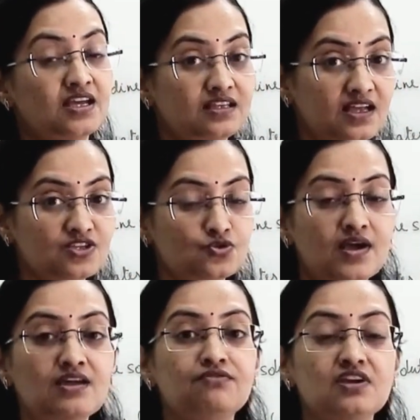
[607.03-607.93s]
That's
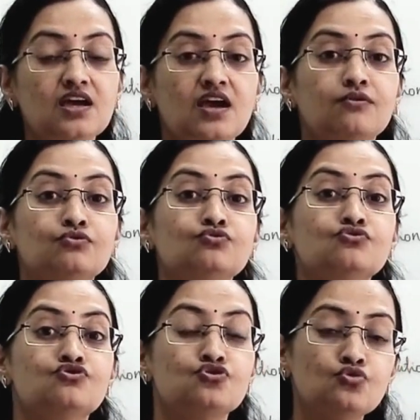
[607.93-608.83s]
why we have to
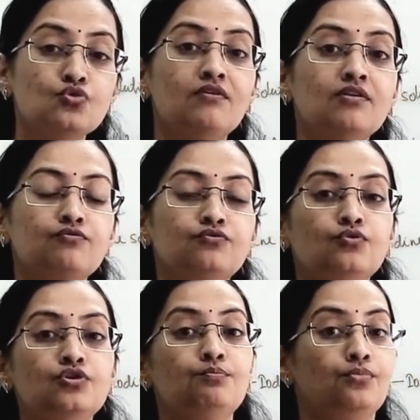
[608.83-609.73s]
chew our
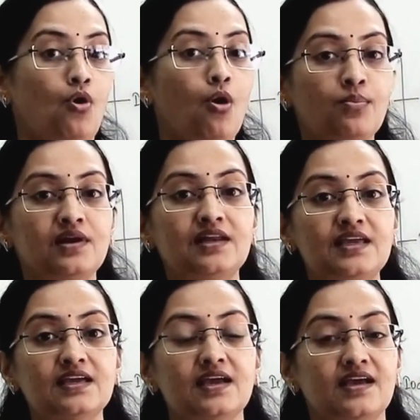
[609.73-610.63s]
food
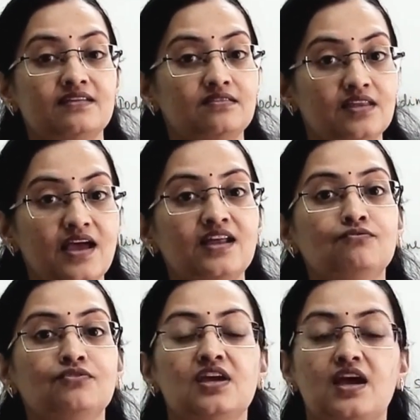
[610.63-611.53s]
properly and then
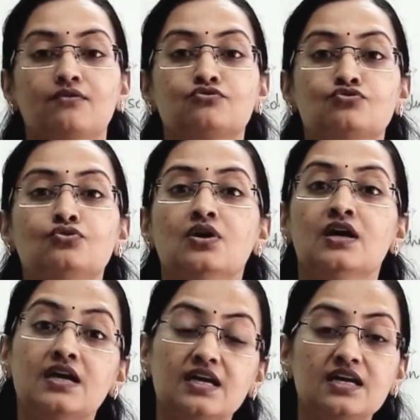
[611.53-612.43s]
we have to
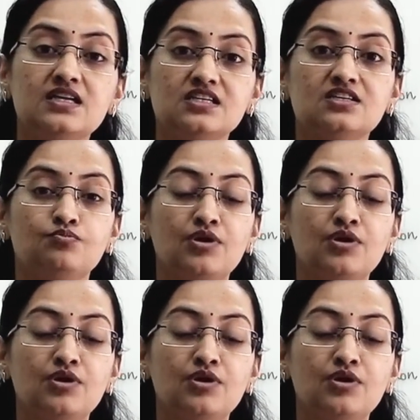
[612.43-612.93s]
eat it,